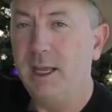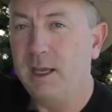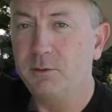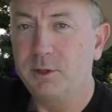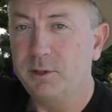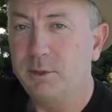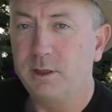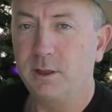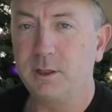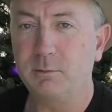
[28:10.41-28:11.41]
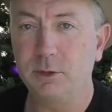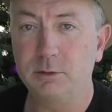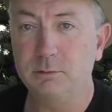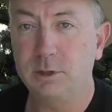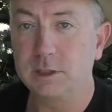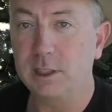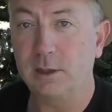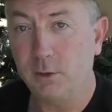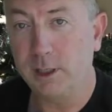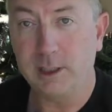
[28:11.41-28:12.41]
and with the beer that they brew, because I
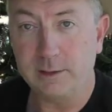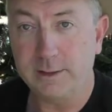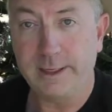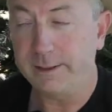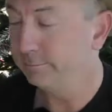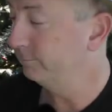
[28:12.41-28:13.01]
know I can get that.